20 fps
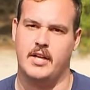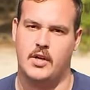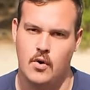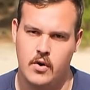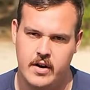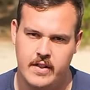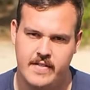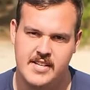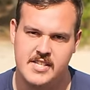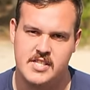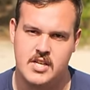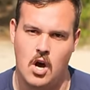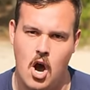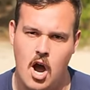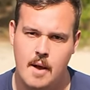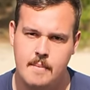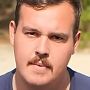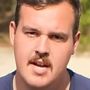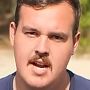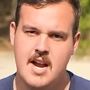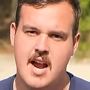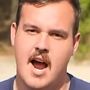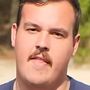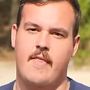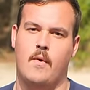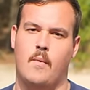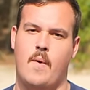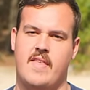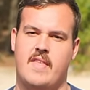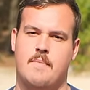could in this time, and
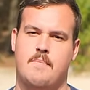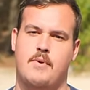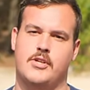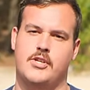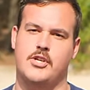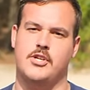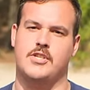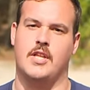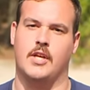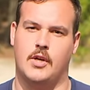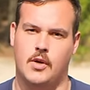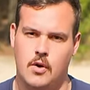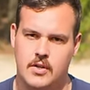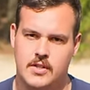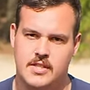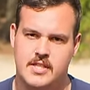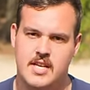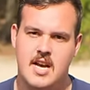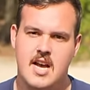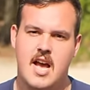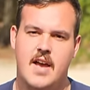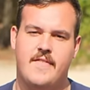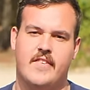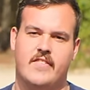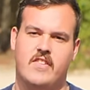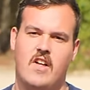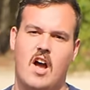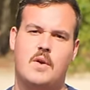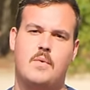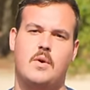the weather produced the goods. If you
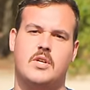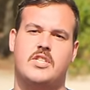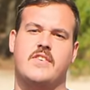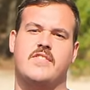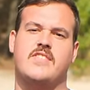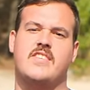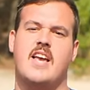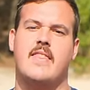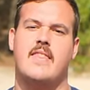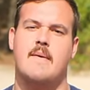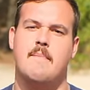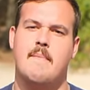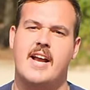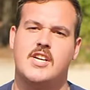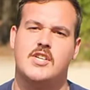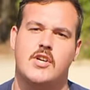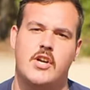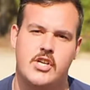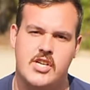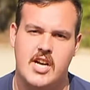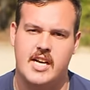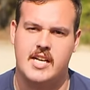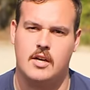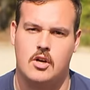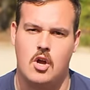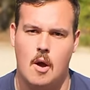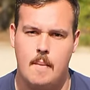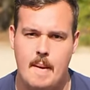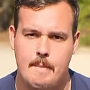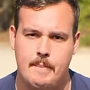like what you've seen, then make sure you chuck a
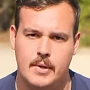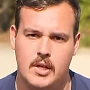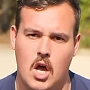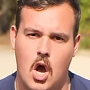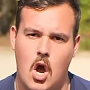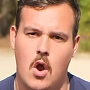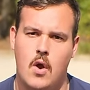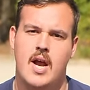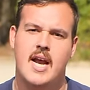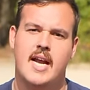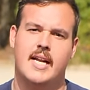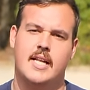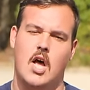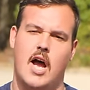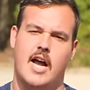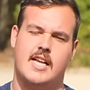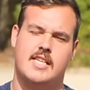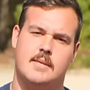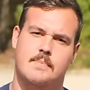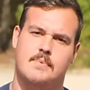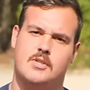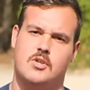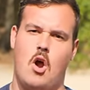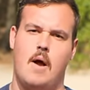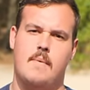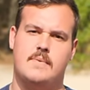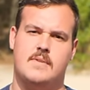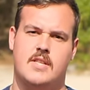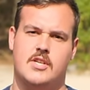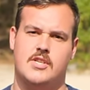comment below, like,
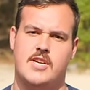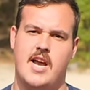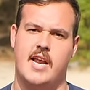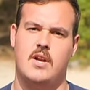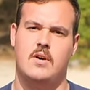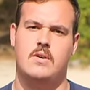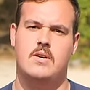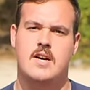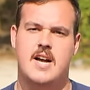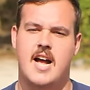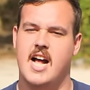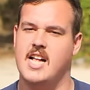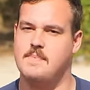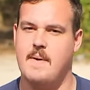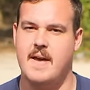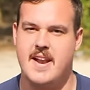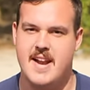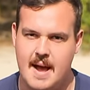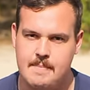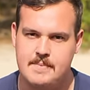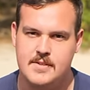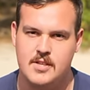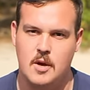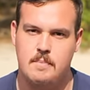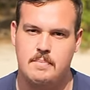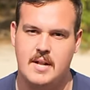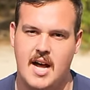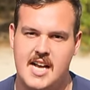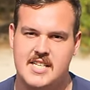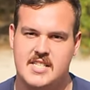subscribe to the channel. It's been an
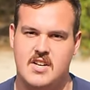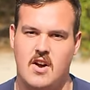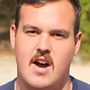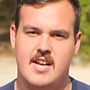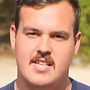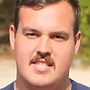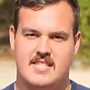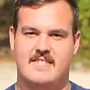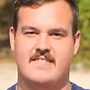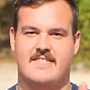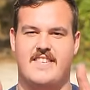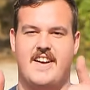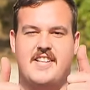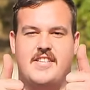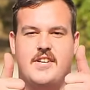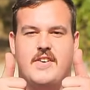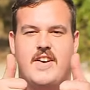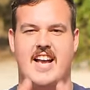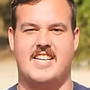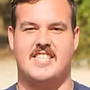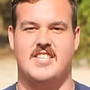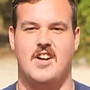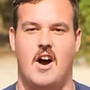absolute blast, guys. Until next